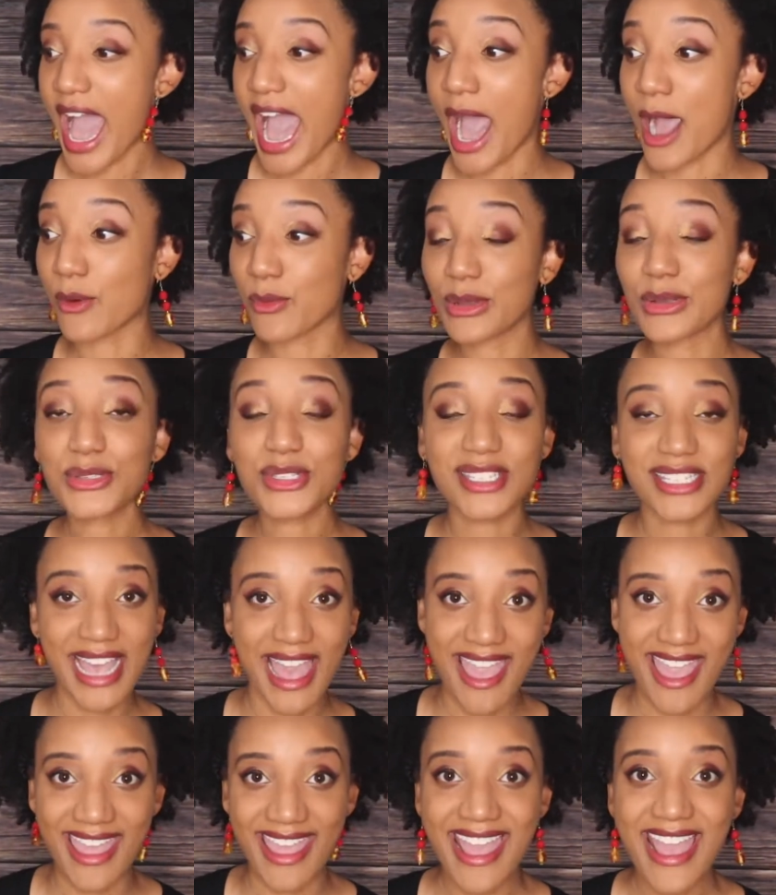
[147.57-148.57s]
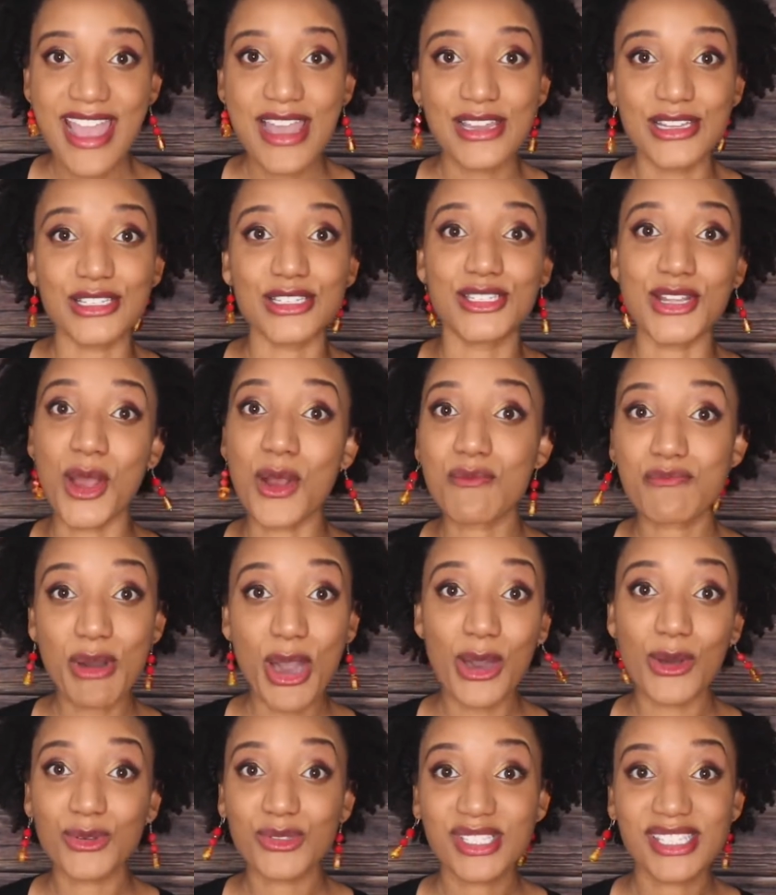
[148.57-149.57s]
I will say, don't
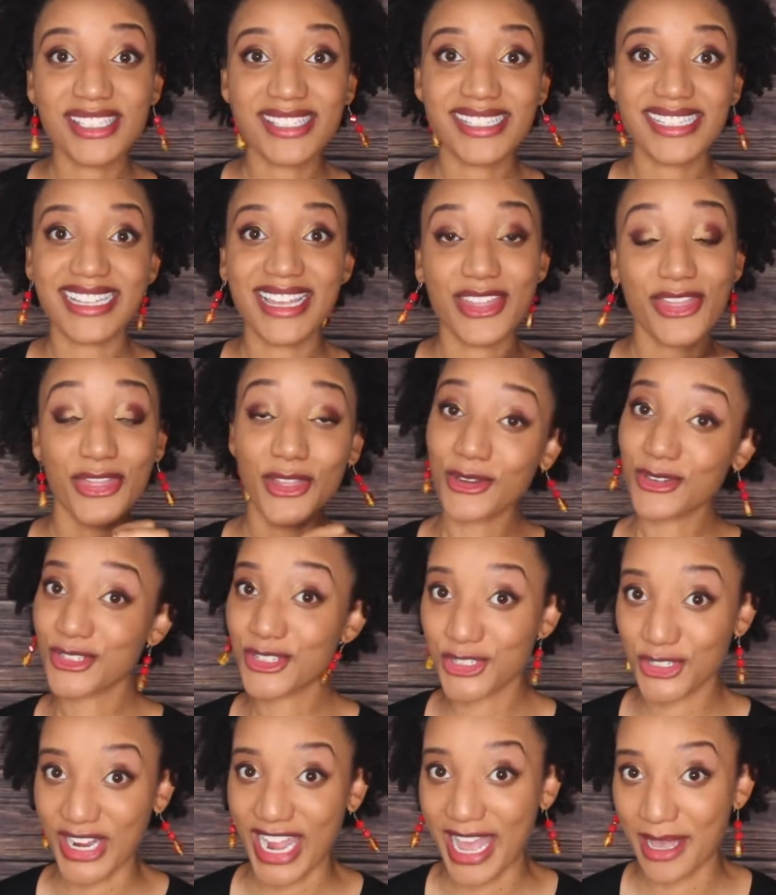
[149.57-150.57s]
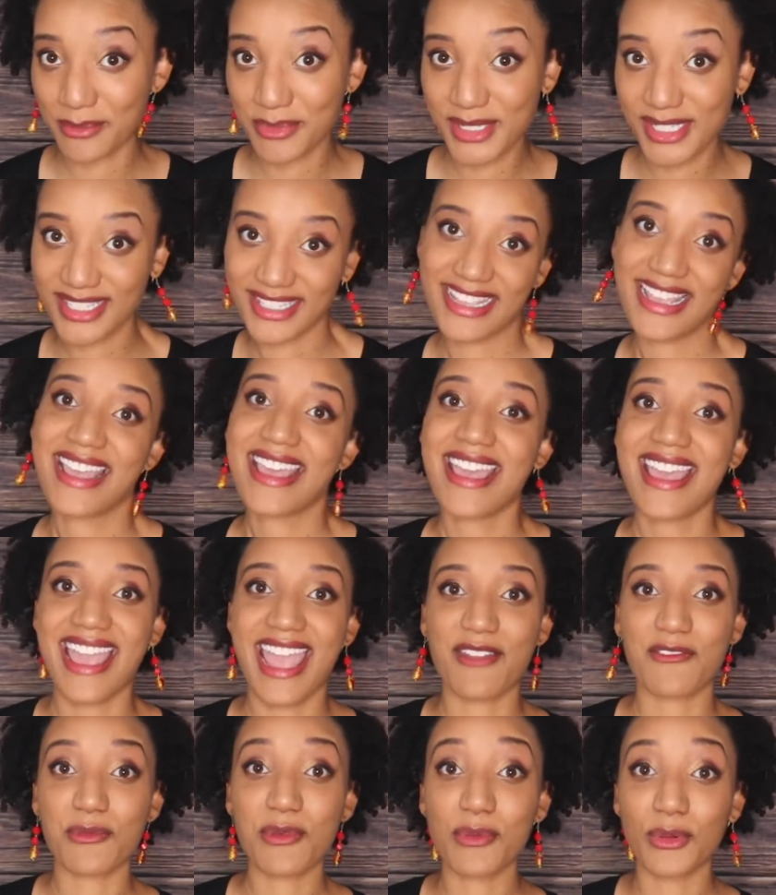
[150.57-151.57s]
post thirst traps.
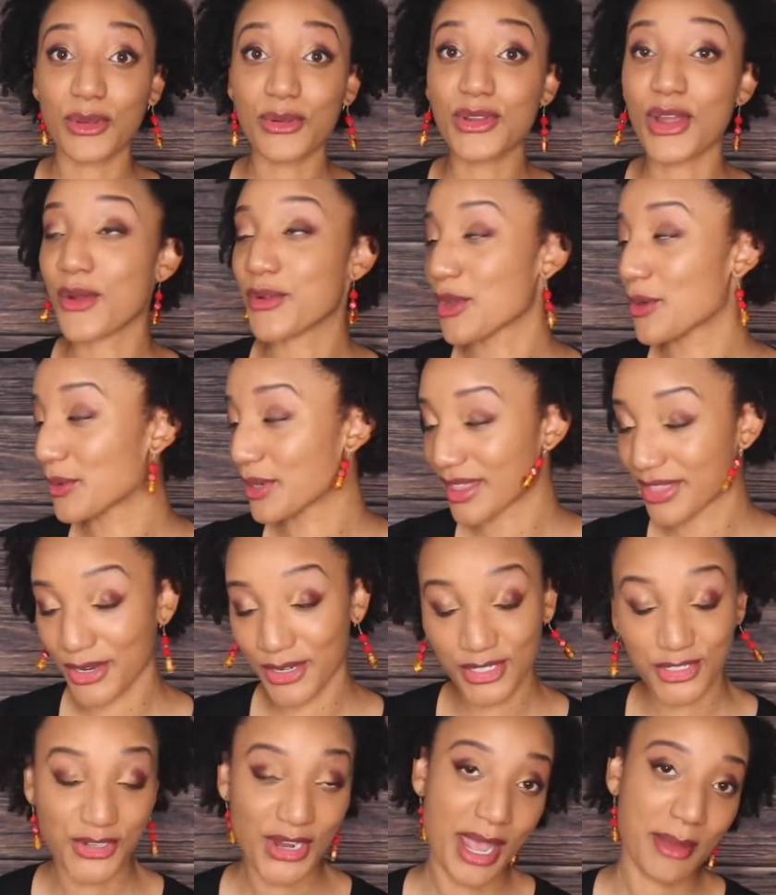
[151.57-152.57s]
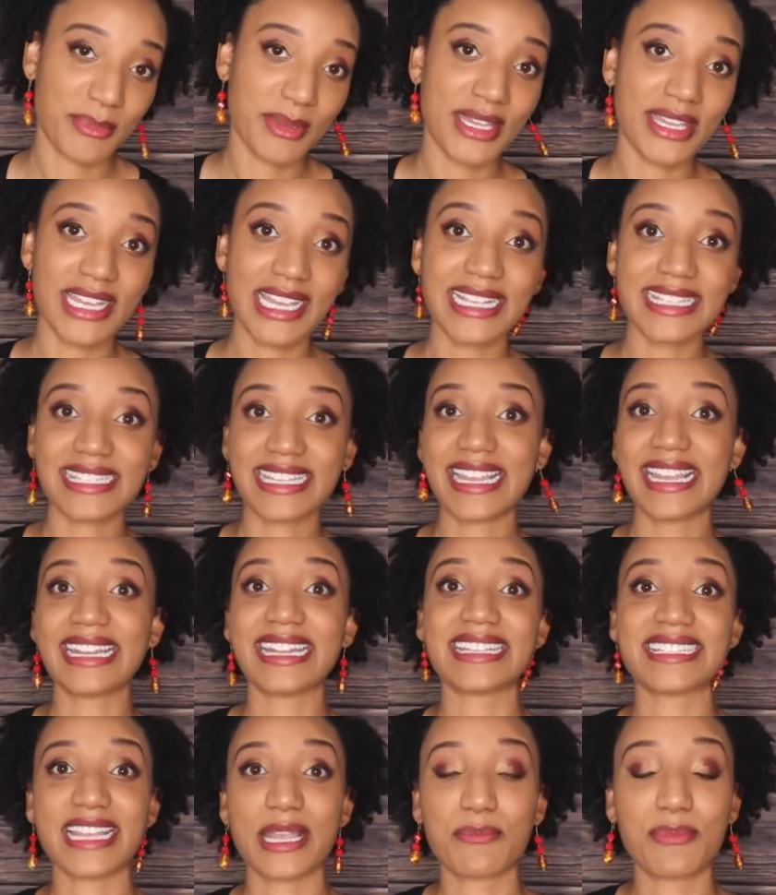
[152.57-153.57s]
And for people who don't know what a thirst trap is, it
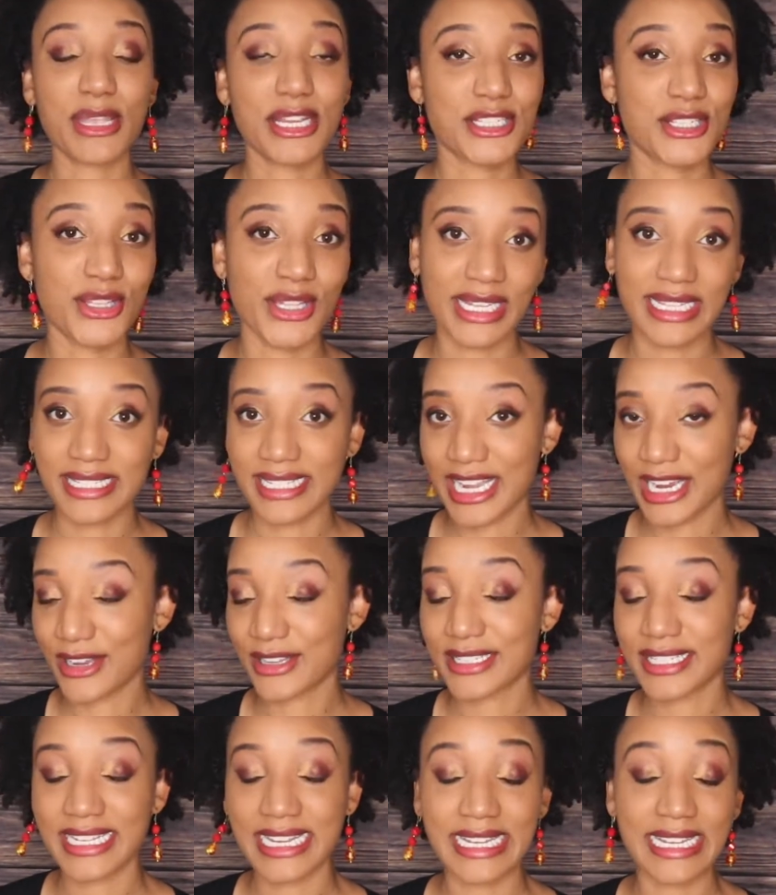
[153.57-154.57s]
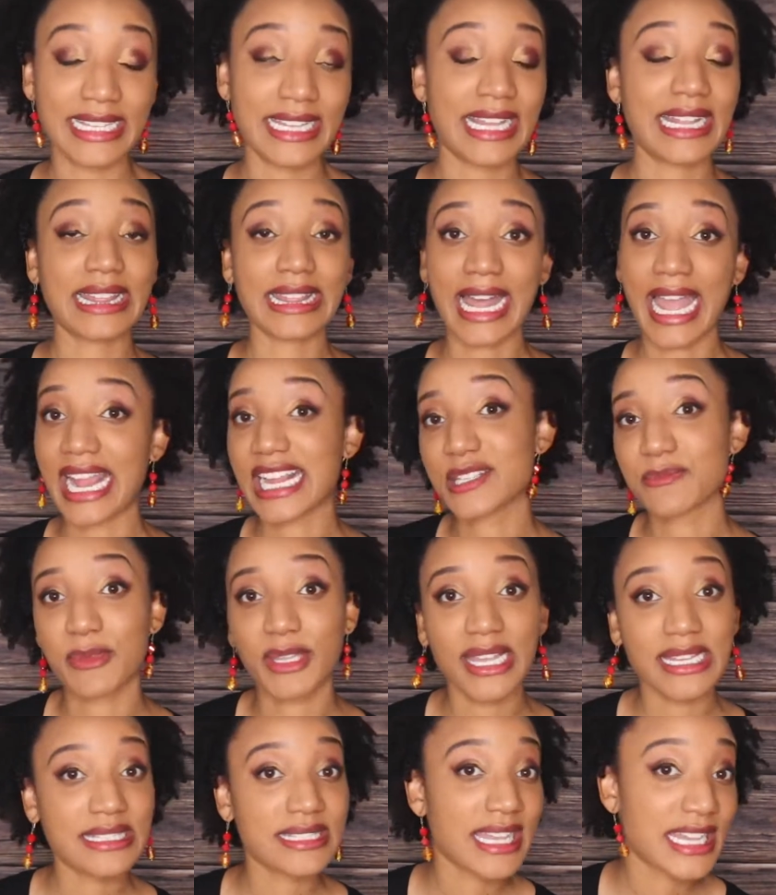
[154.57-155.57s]
is a picture that is guaranteed to get likes
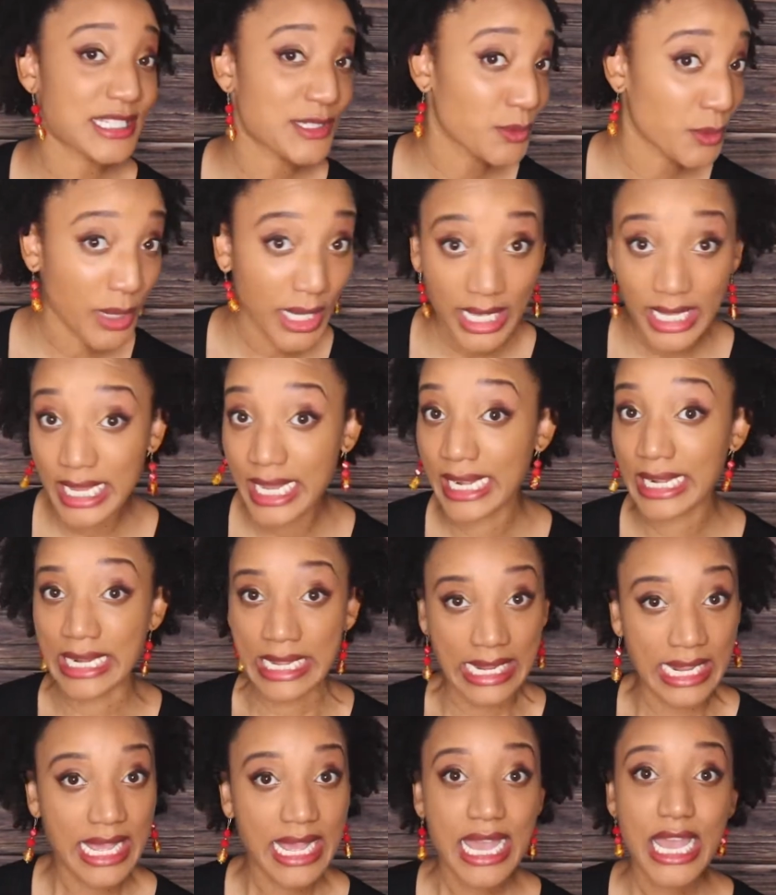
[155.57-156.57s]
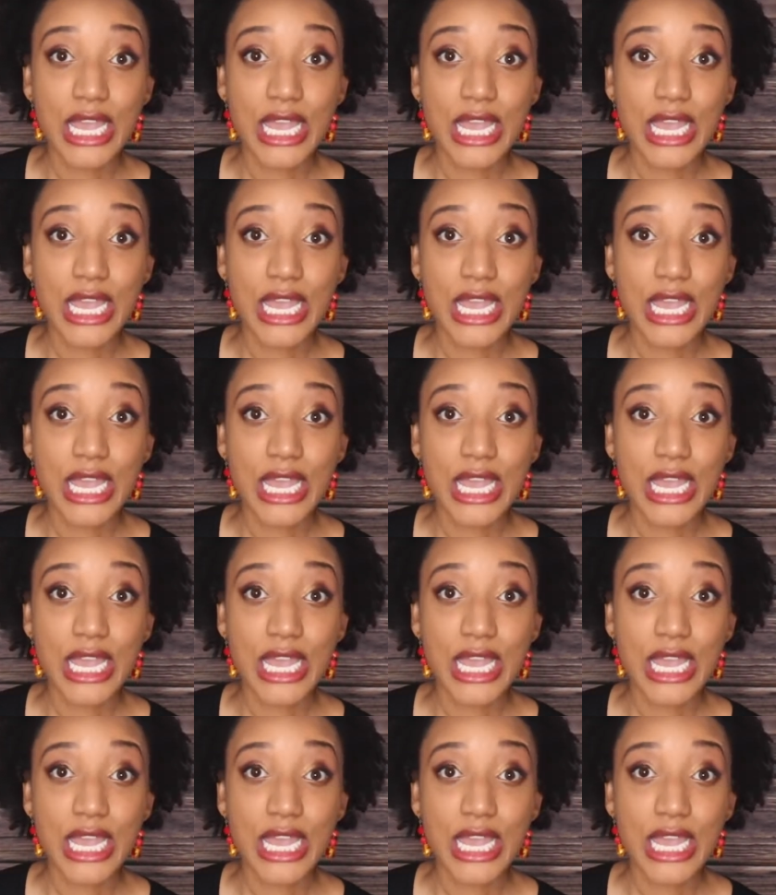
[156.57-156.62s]
because guess what, honey?